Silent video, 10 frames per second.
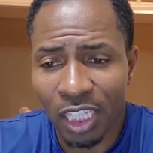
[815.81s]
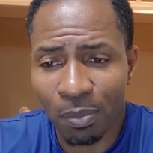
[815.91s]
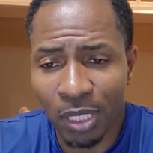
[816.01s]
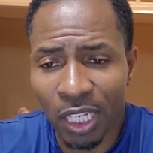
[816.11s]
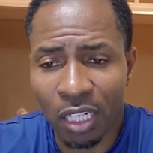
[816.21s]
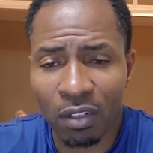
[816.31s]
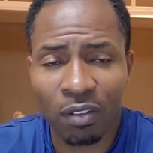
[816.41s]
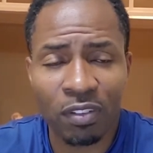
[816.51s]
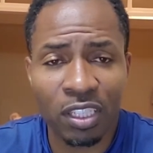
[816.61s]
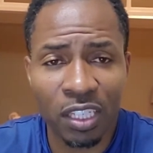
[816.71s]
the beginning
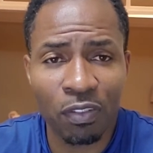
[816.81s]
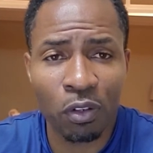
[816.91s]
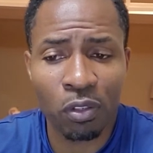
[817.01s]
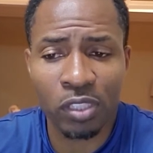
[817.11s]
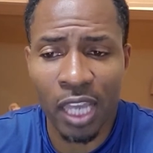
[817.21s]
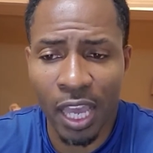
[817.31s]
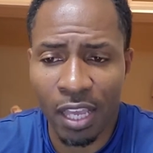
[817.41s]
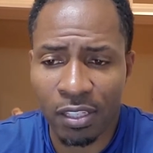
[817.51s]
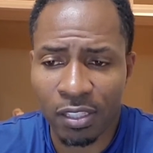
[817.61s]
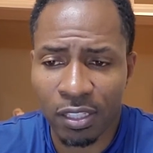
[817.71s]
of a difficult
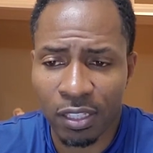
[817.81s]
task.